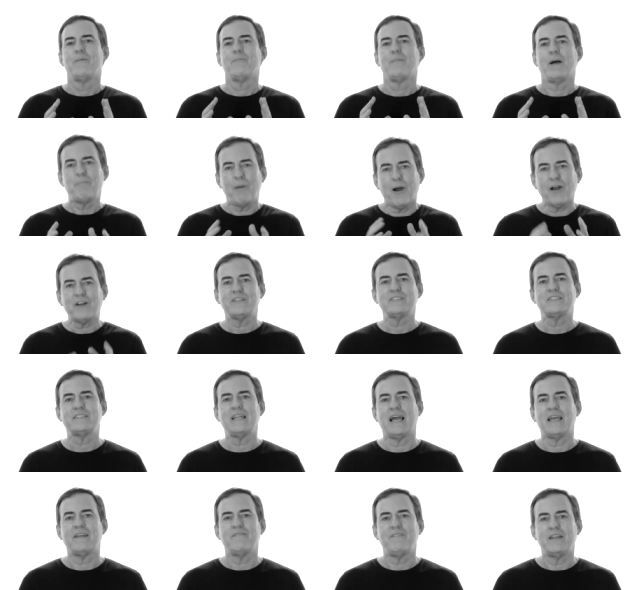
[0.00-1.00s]
My partners and
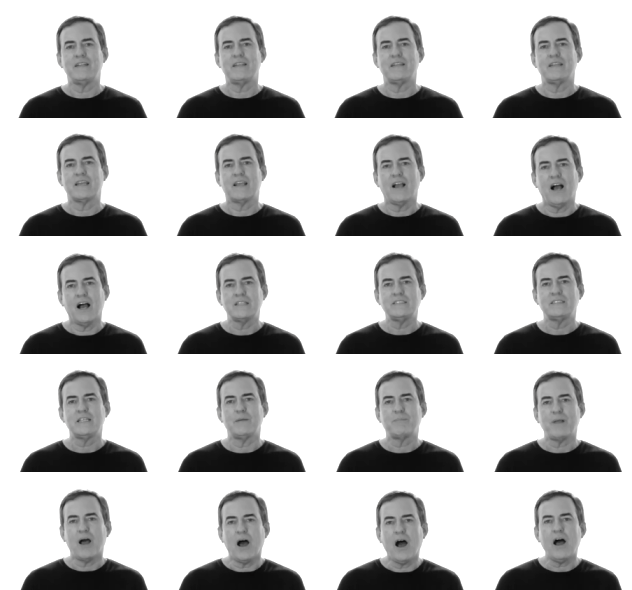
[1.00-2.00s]
I invented the
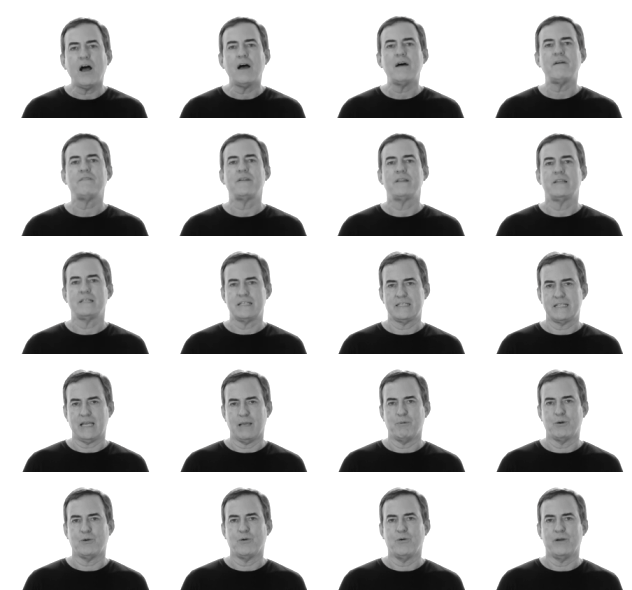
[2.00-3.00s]
concept of the
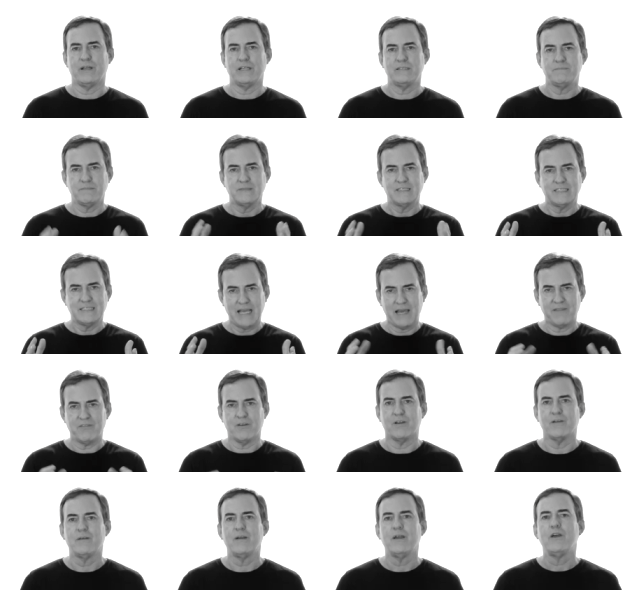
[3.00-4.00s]
stablecoin,
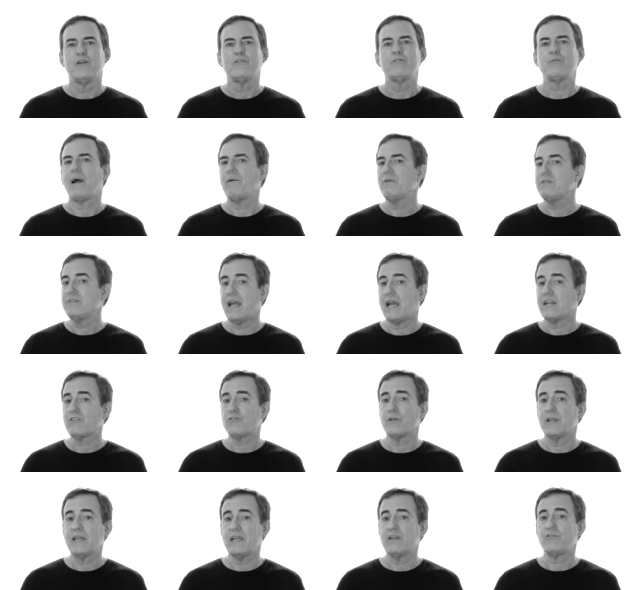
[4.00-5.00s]
Tether, so I was
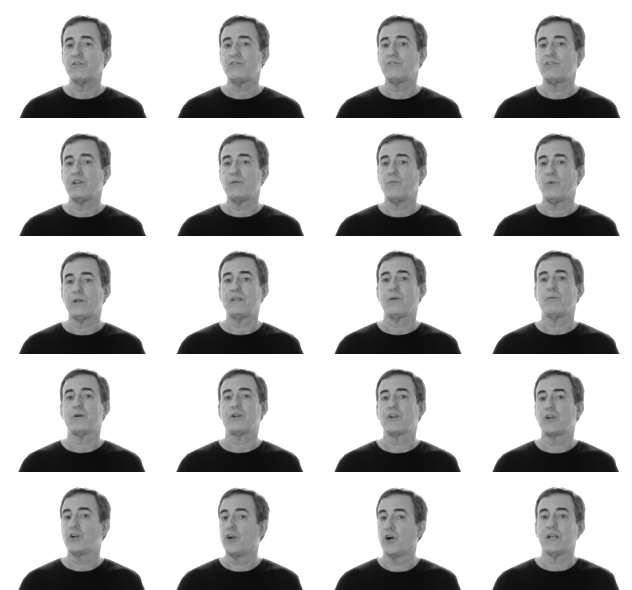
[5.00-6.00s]
naturally interested in what they
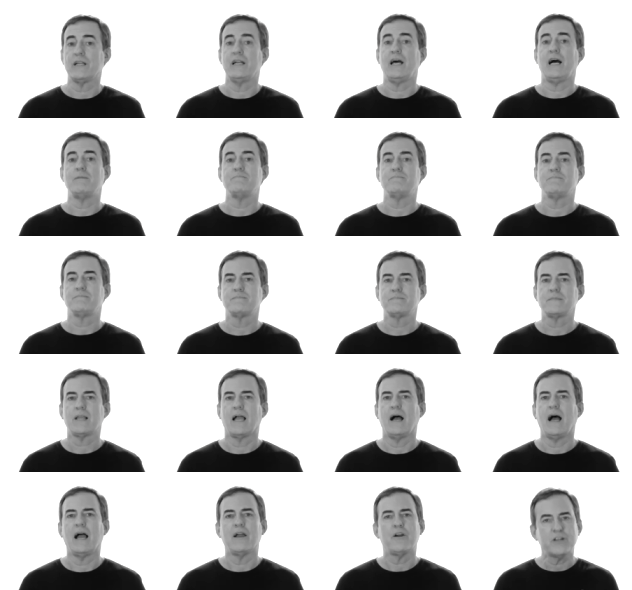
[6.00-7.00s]
were cooking up.
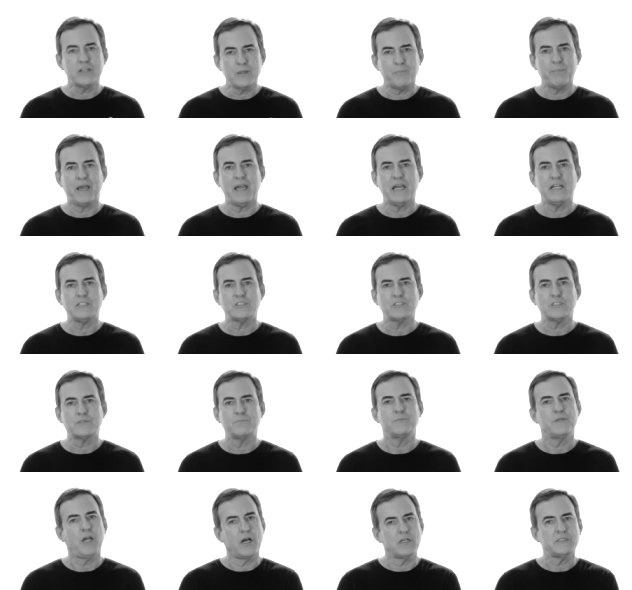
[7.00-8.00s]
I heard the pitch,
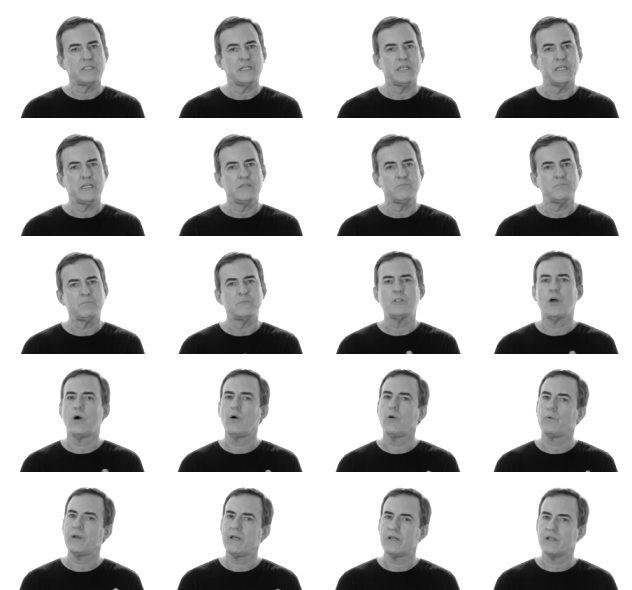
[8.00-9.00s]
young team,
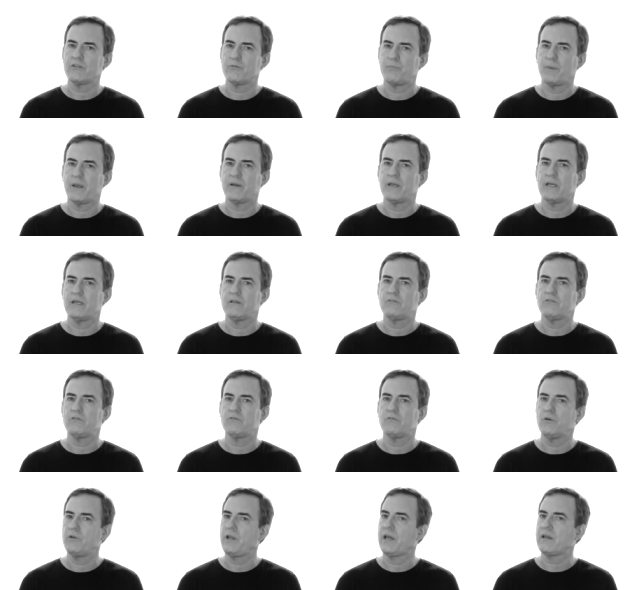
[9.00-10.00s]
no real experience,
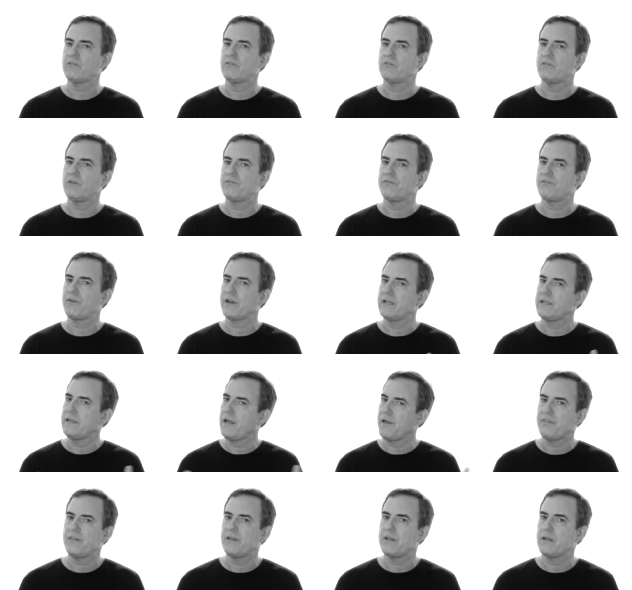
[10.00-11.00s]
knew next to friggin'
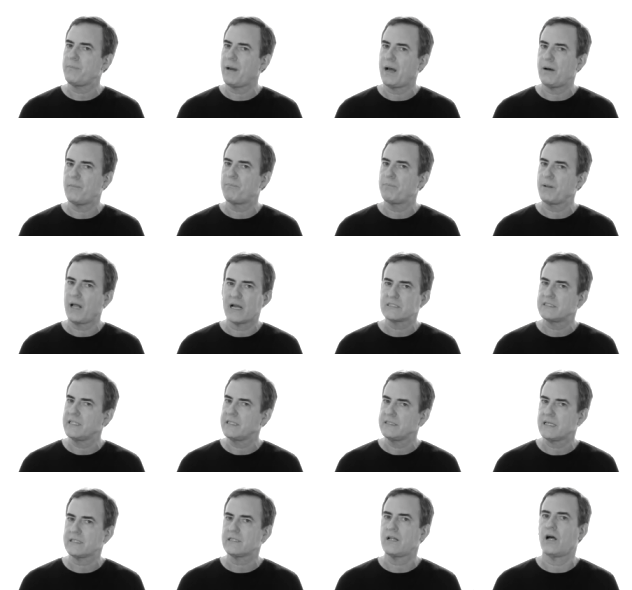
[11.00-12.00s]
nothing about
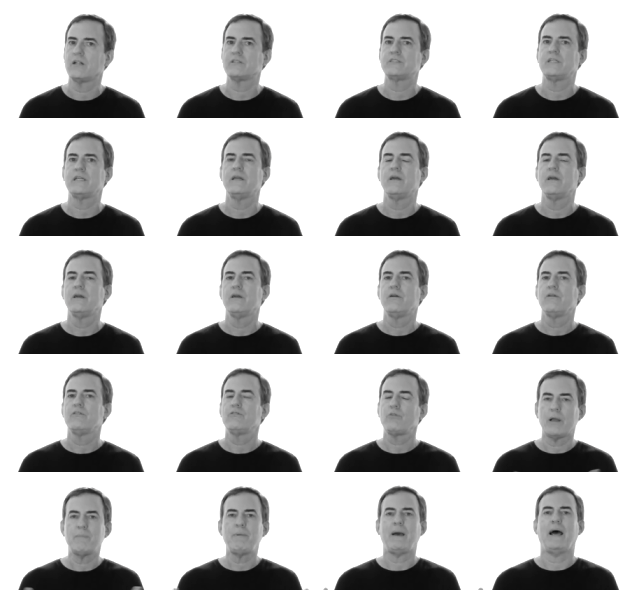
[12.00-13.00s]
blockchain technology,
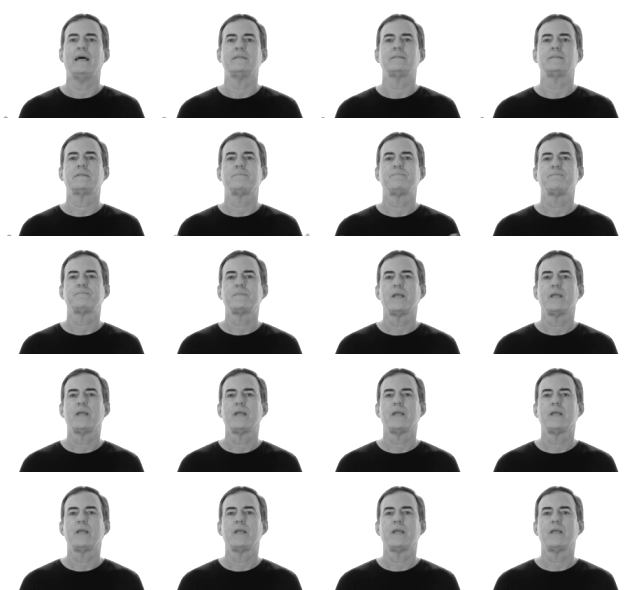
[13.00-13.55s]
so I passed.